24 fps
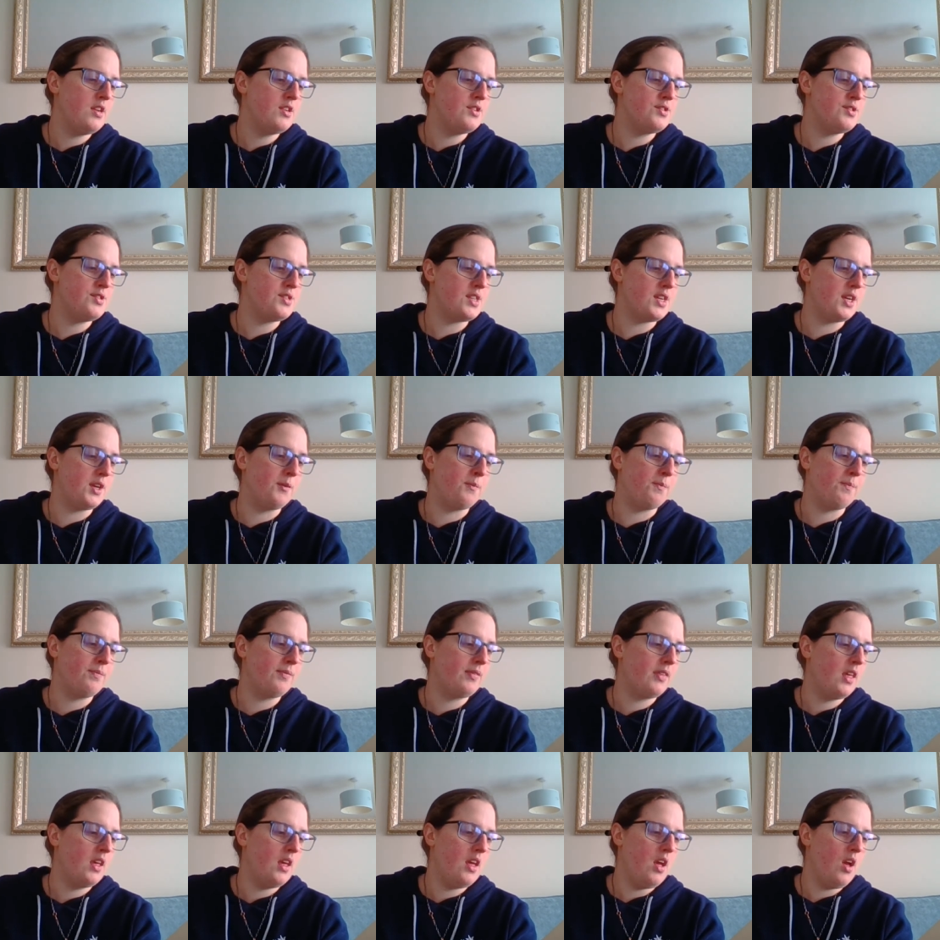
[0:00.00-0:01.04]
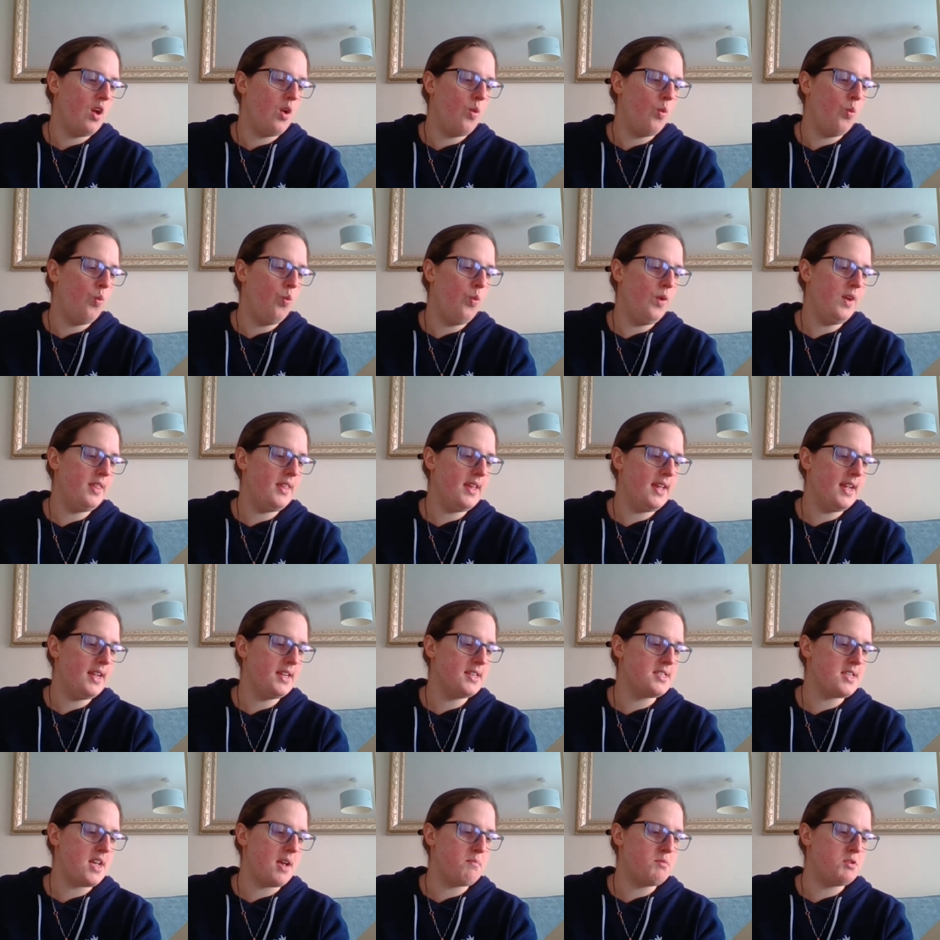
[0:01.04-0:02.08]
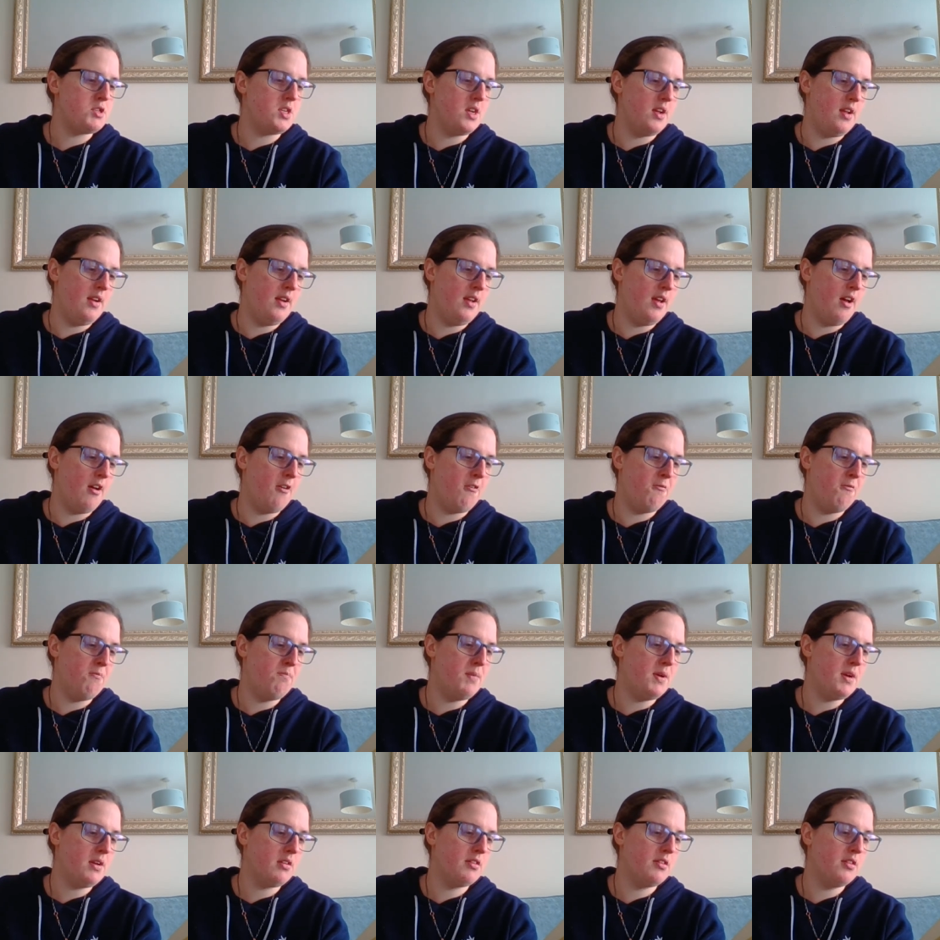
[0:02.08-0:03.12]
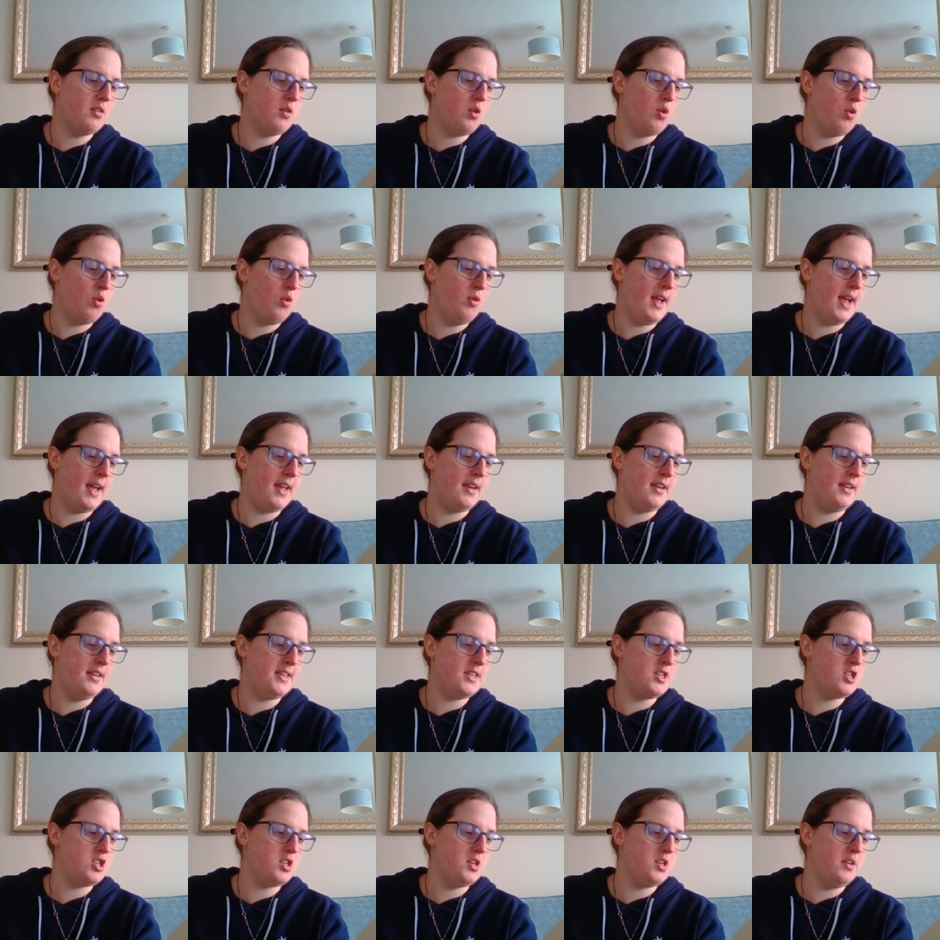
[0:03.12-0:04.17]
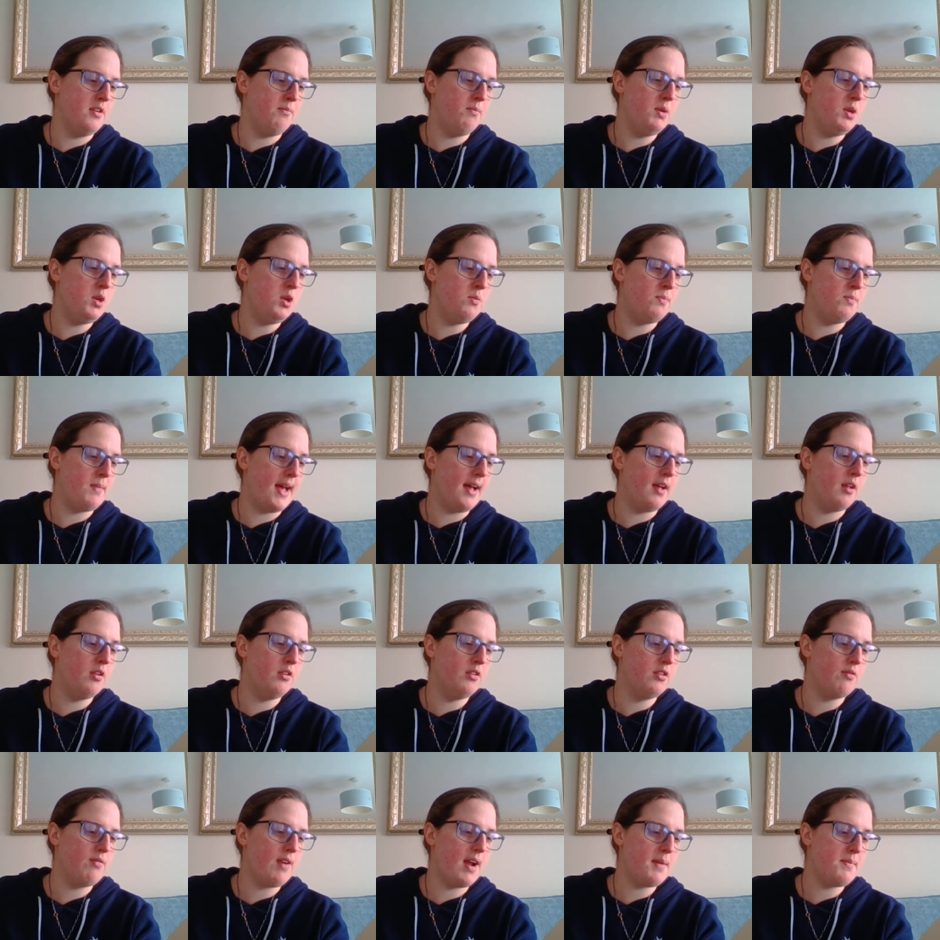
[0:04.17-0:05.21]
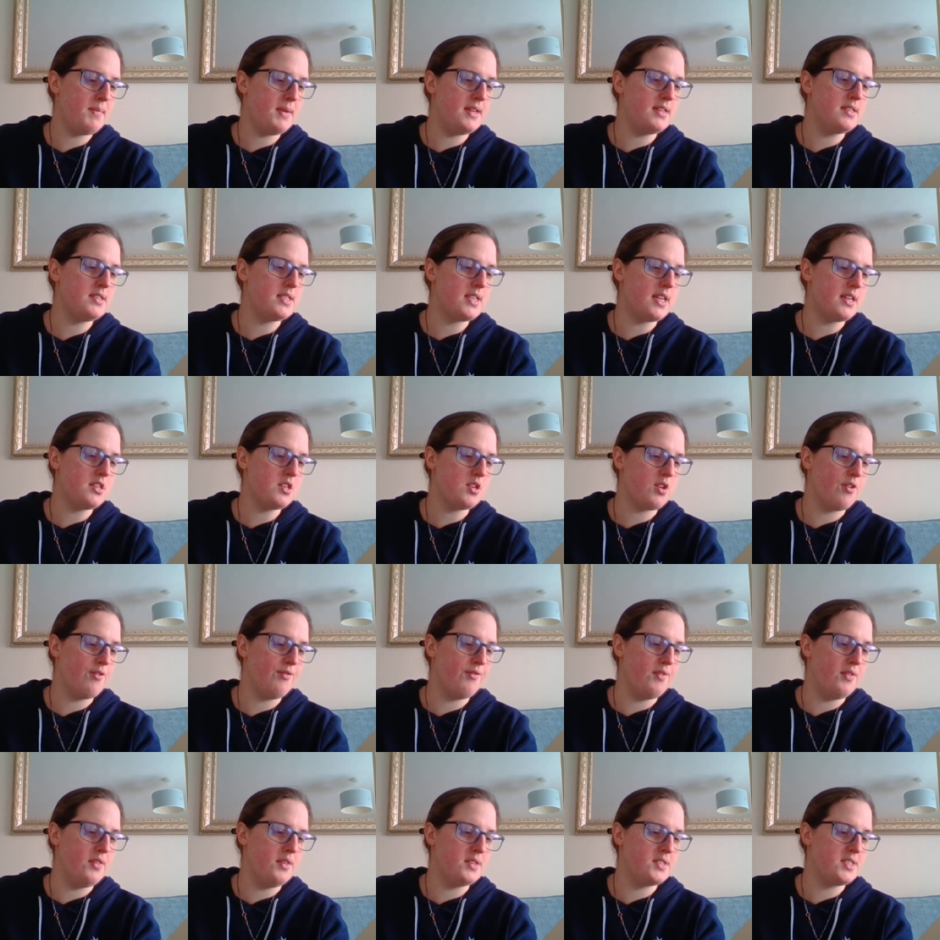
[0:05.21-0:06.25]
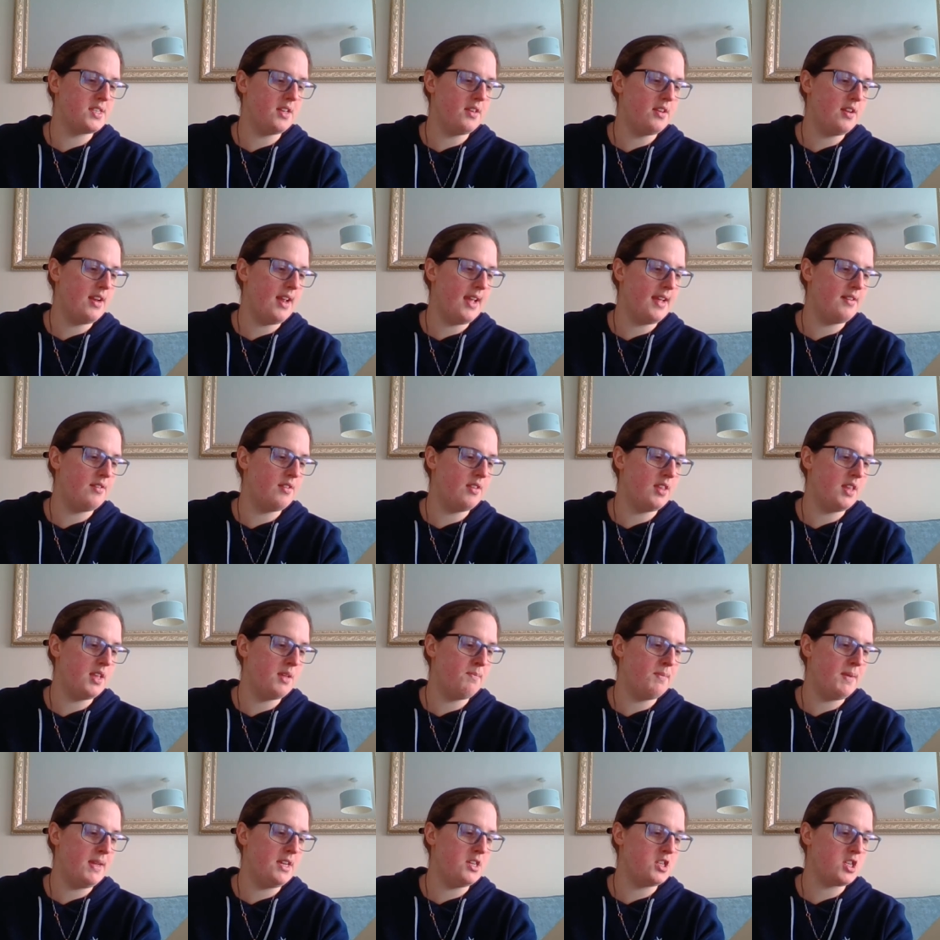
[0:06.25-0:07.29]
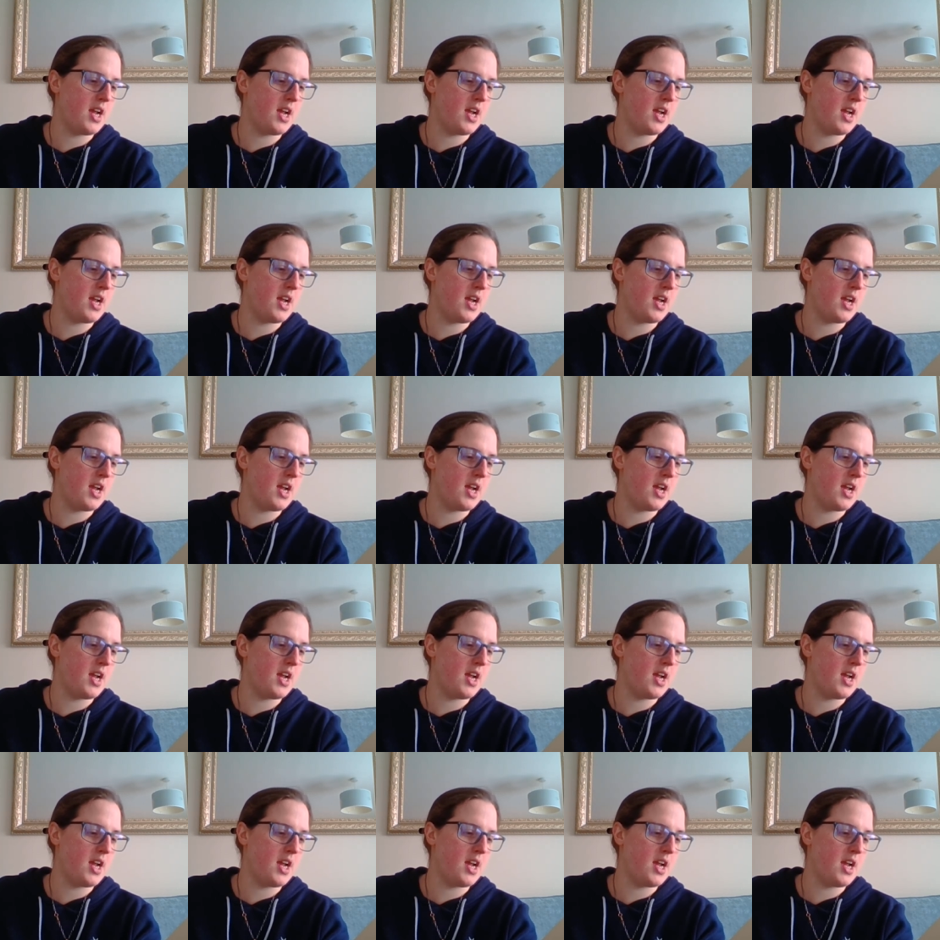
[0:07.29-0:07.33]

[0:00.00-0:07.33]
So with the exception of buckthorn and addition of bluebell, the rabbits set off from the southern end of the beech